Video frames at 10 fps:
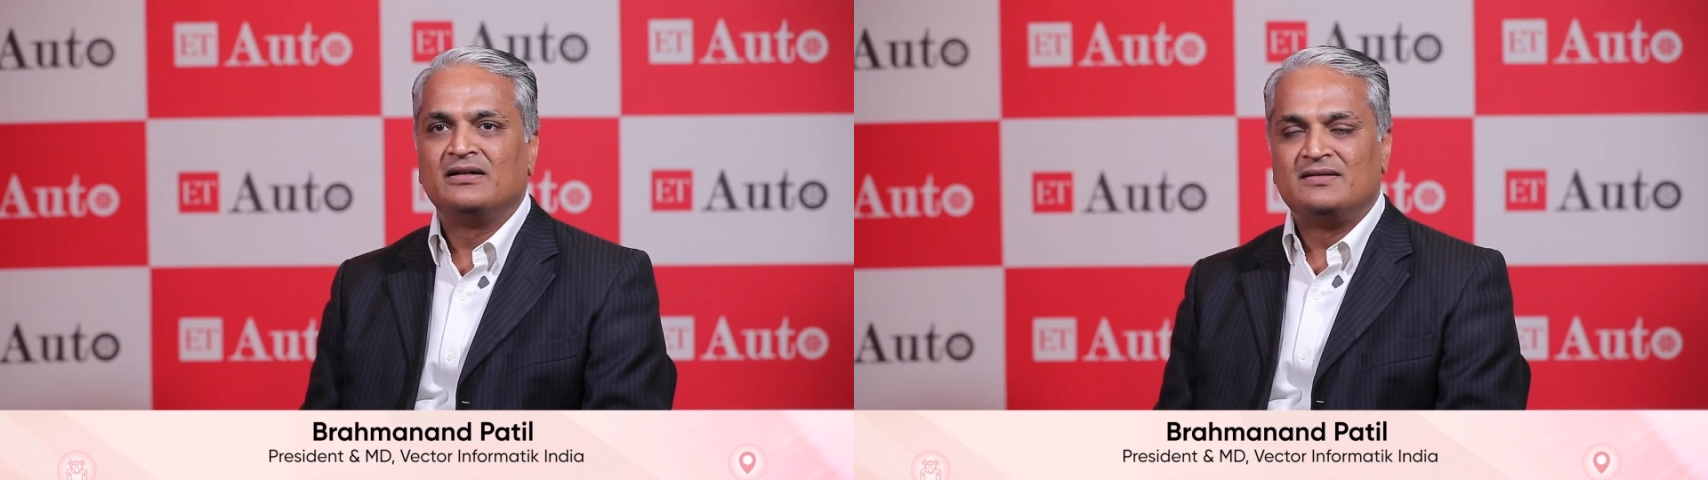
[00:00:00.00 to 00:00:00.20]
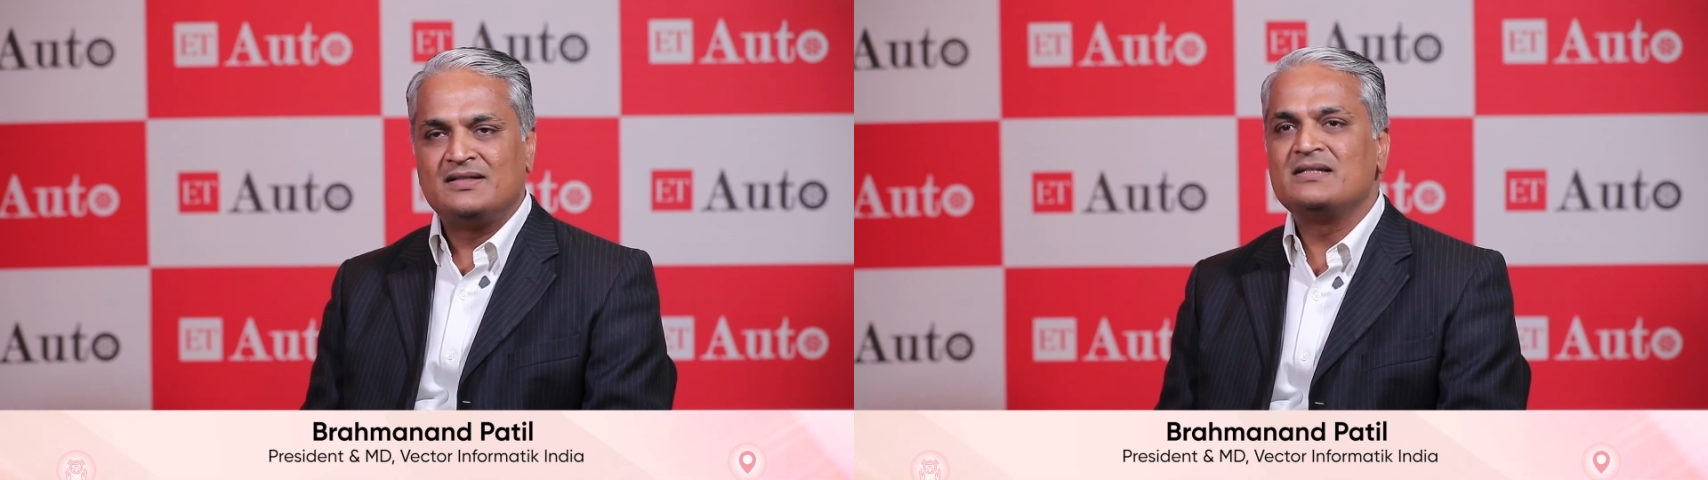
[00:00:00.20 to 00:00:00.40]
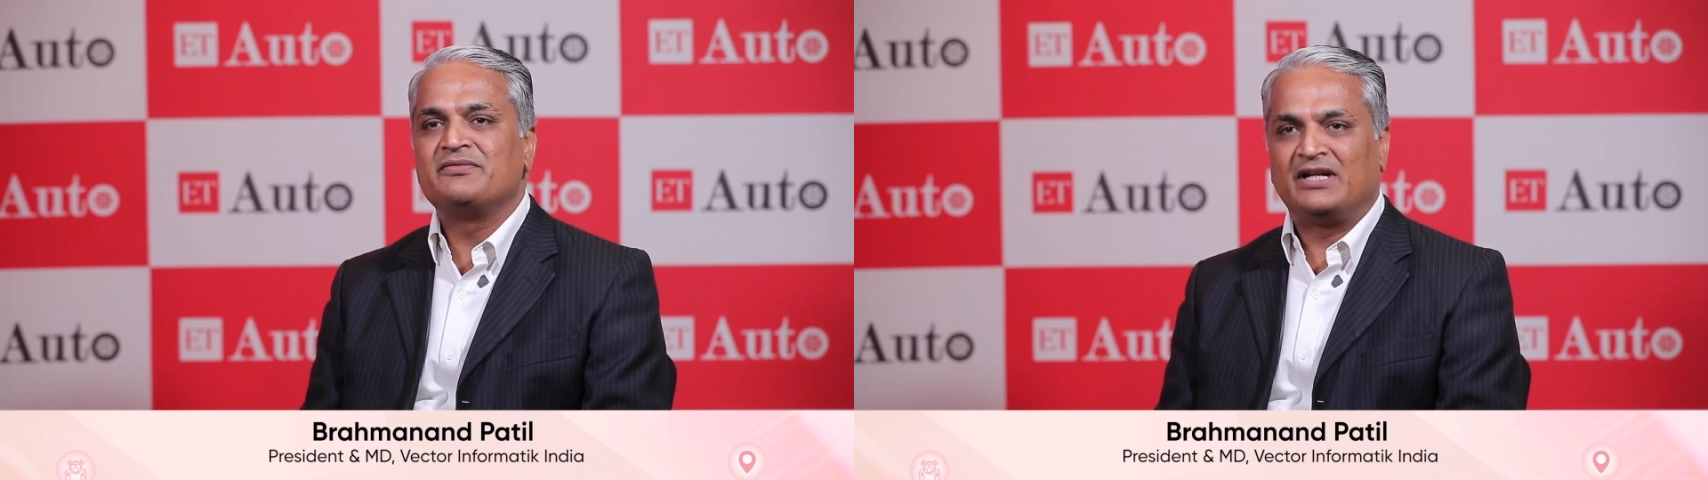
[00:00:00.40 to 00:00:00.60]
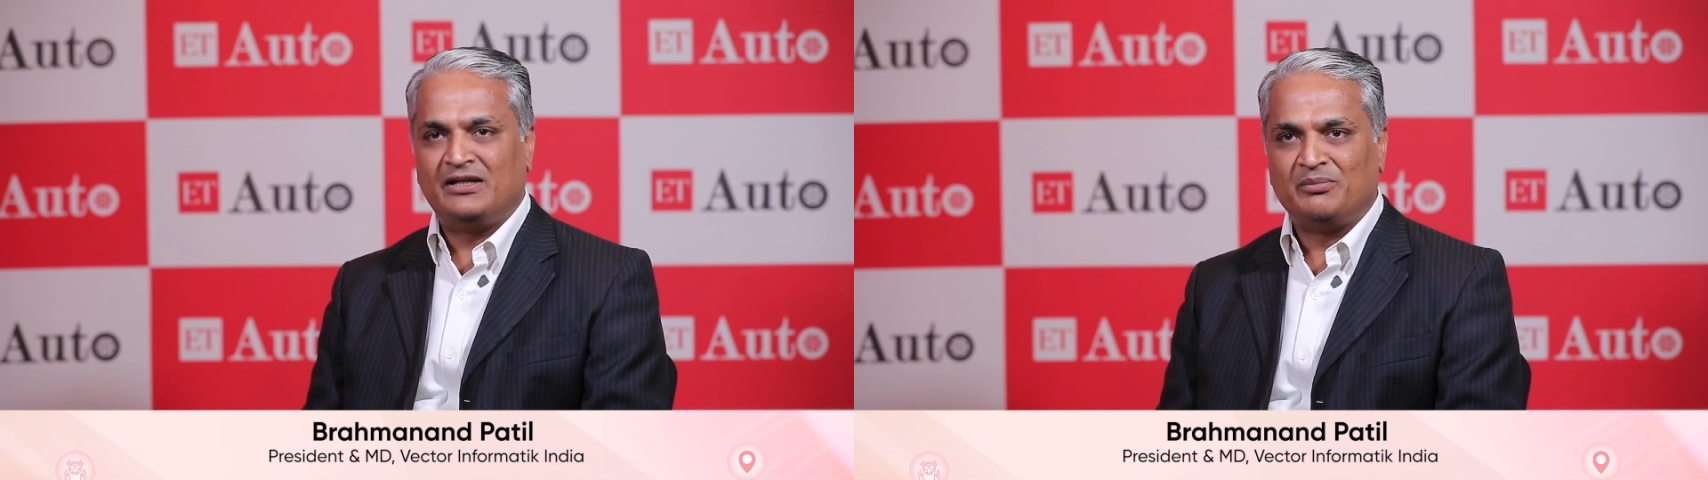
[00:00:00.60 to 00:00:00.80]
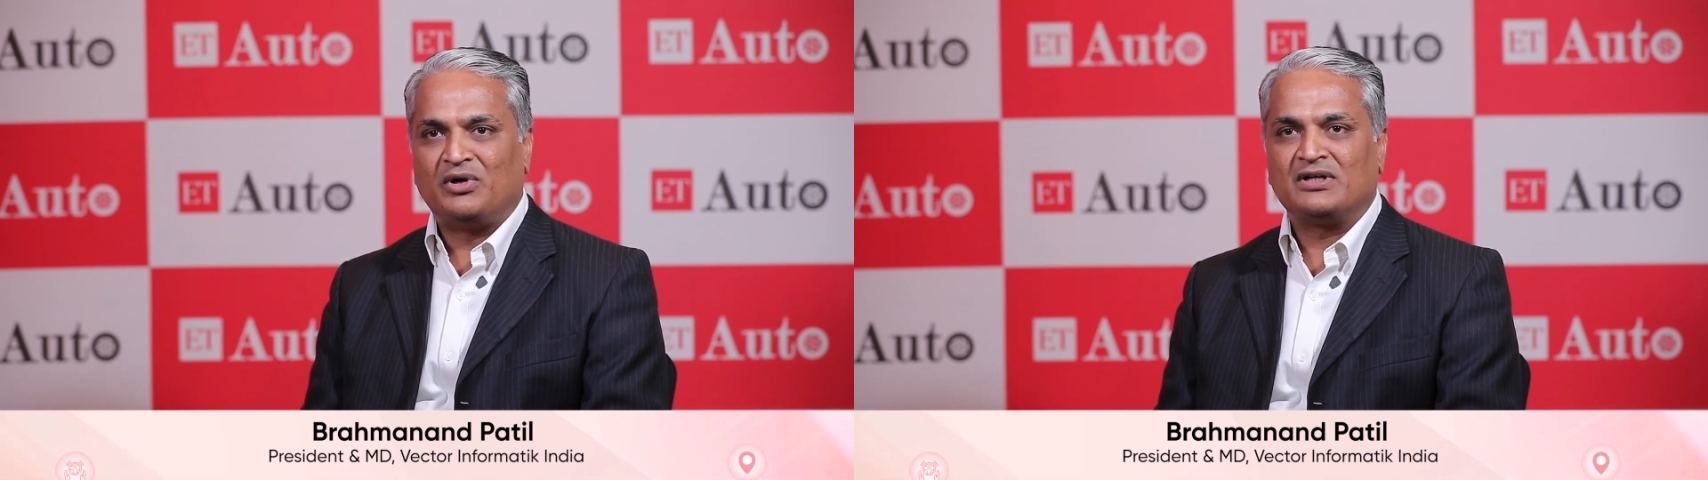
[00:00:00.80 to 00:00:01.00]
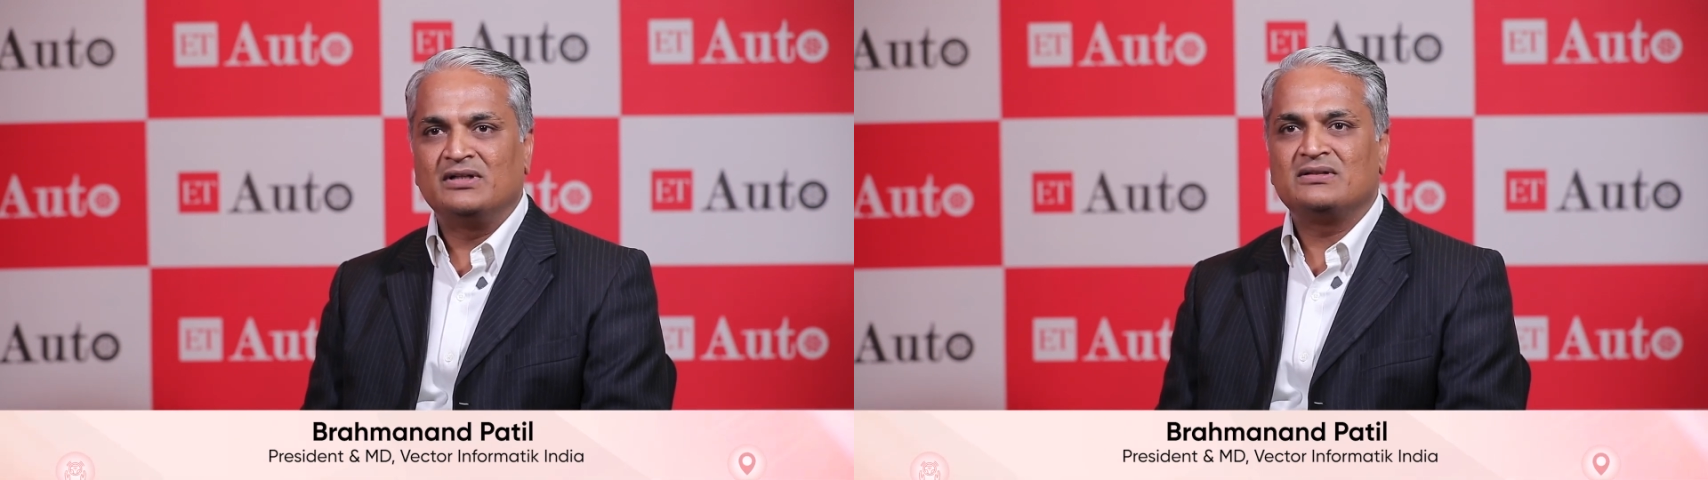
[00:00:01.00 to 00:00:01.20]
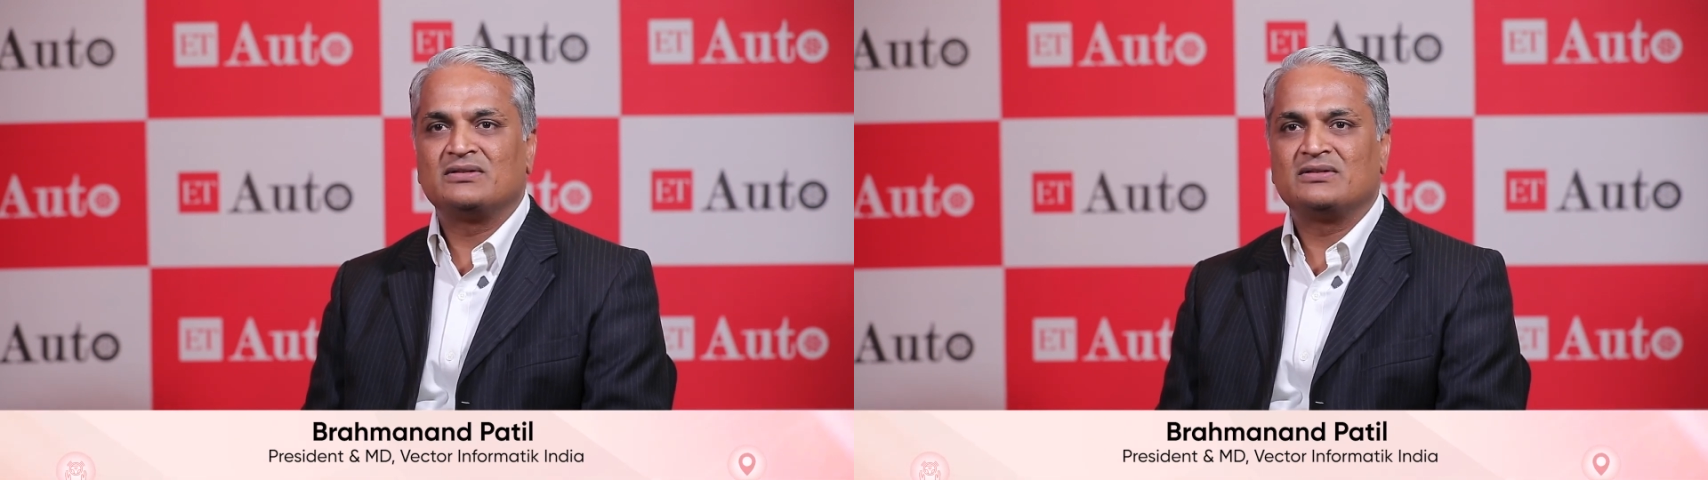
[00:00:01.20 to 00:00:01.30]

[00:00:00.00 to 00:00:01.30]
This is very important.